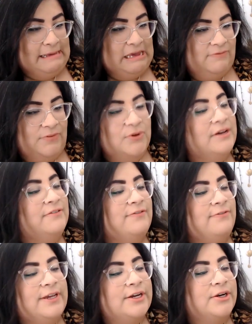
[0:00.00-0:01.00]
If you have
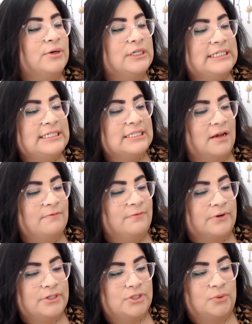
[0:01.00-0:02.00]
fear or
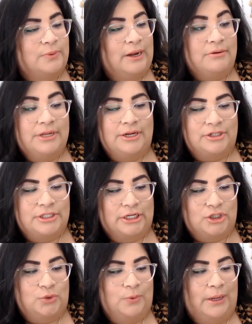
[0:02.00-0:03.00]
discomfort surrounding your
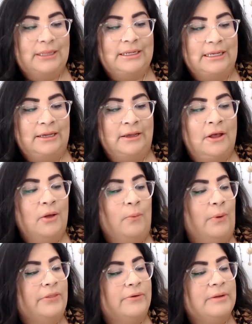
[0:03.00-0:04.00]
sexuality,
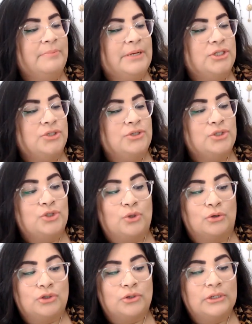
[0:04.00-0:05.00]
whether it be due to
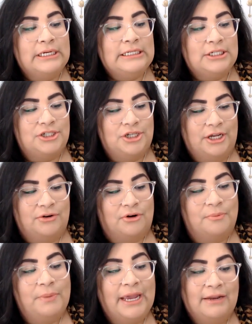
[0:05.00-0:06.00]
social conditioning
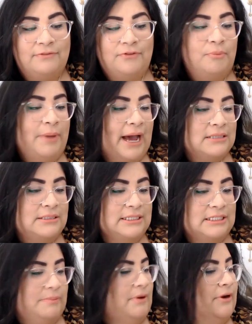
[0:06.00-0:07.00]
or painful past
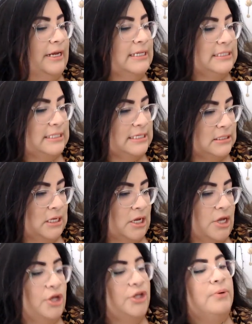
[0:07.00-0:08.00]
experiences,
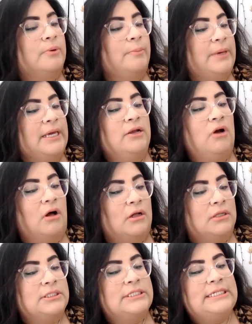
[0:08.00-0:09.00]
you are being
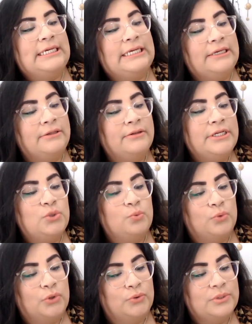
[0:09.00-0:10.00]
called to heal these
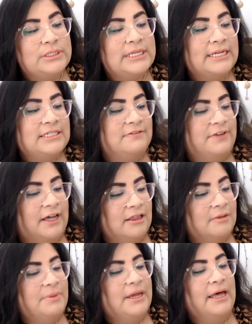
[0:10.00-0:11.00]
wounds and
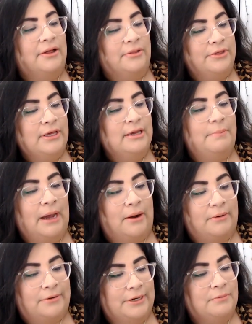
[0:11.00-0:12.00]
develop a healthy,
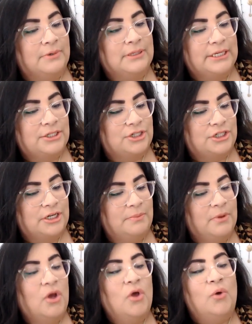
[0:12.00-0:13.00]
empowering relationship
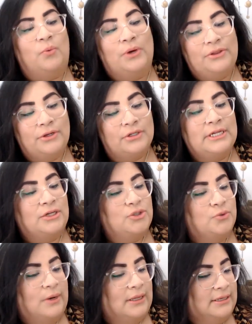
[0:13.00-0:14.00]
with your
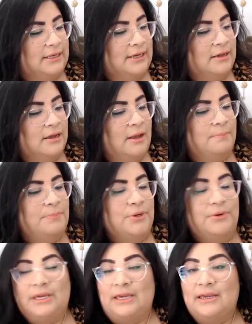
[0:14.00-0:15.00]
sexuality,
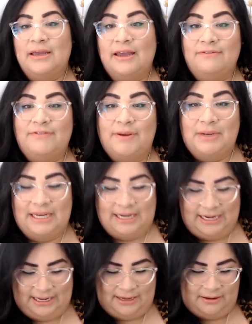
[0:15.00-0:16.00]
beauty, and
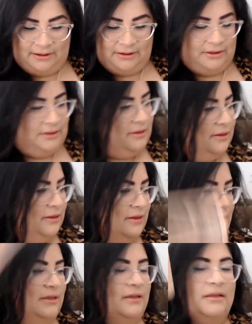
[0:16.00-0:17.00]
femininity.
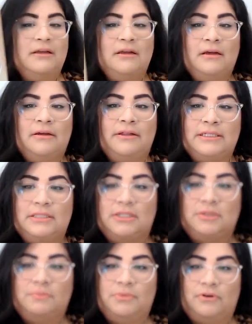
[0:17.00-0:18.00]
Oh, that's
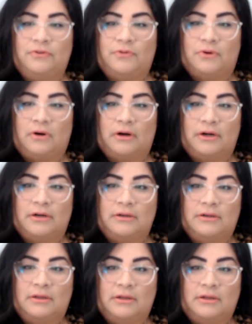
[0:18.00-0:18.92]
such a beautiful card.